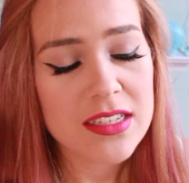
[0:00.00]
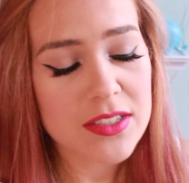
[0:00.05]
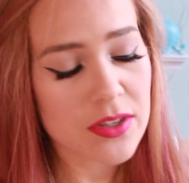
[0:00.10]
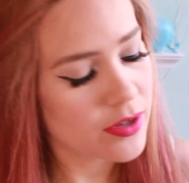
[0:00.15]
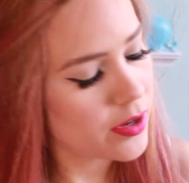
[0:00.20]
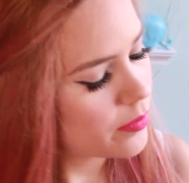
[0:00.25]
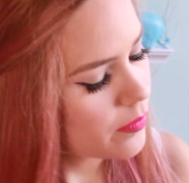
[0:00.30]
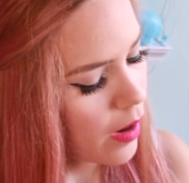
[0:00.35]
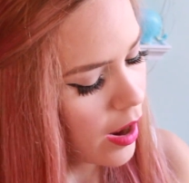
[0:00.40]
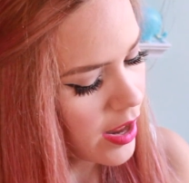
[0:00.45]
So
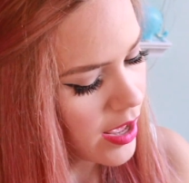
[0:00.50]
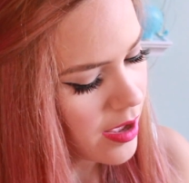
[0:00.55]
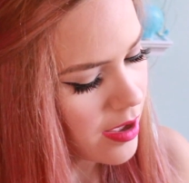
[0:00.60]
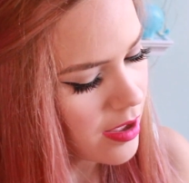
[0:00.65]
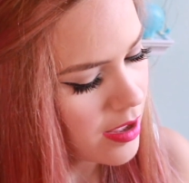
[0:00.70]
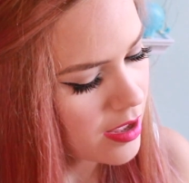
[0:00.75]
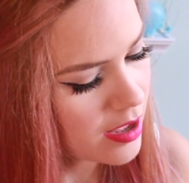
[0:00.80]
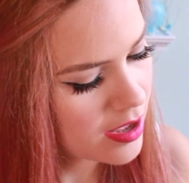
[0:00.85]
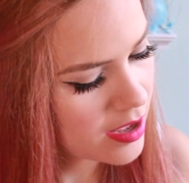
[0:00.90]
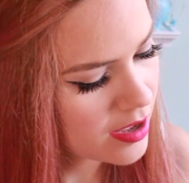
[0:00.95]
get
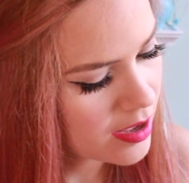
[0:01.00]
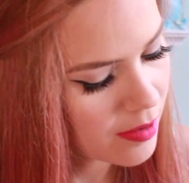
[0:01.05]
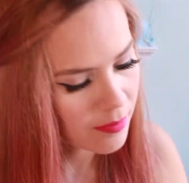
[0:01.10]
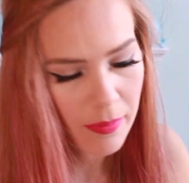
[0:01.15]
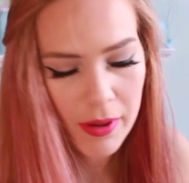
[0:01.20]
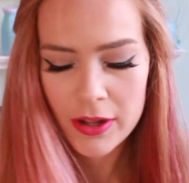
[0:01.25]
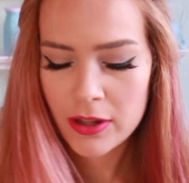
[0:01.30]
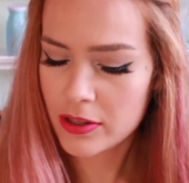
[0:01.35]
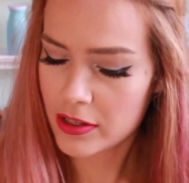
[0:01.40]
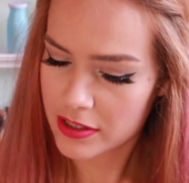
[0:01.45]
ready,
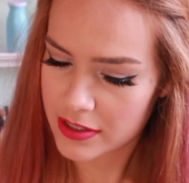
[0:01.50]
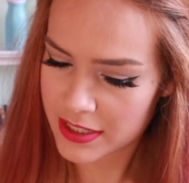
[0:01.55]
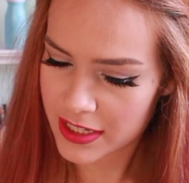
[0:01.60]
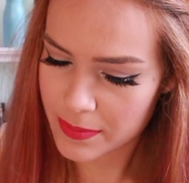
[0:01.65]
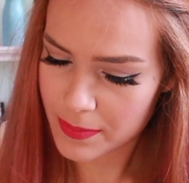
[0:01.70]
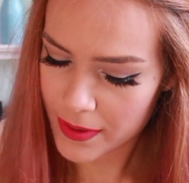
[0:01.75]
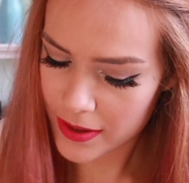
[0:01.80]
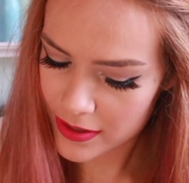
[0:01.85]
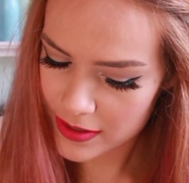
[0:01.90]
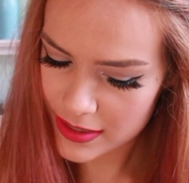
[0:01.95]
buckle your
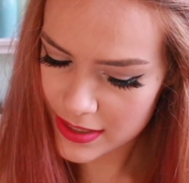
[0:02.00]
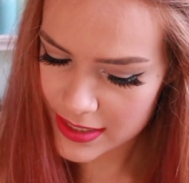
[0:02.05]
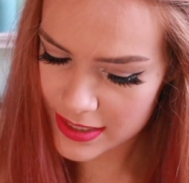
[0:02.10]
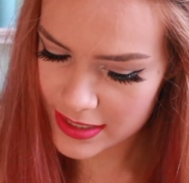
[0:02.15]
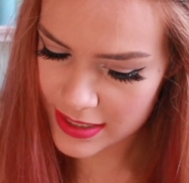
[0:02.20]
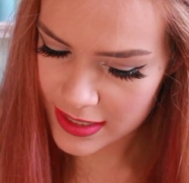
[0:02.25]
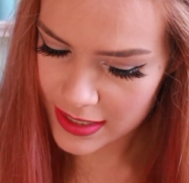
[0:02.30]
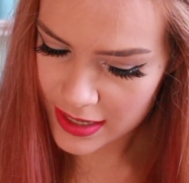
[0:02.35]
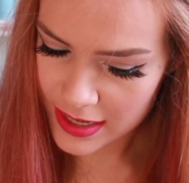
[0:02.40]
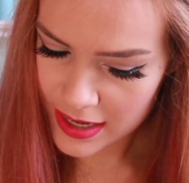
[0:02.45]

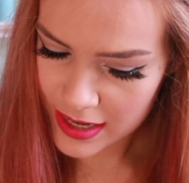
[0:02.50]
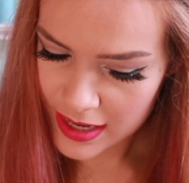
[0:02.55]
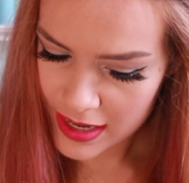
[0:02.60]
seatbelts.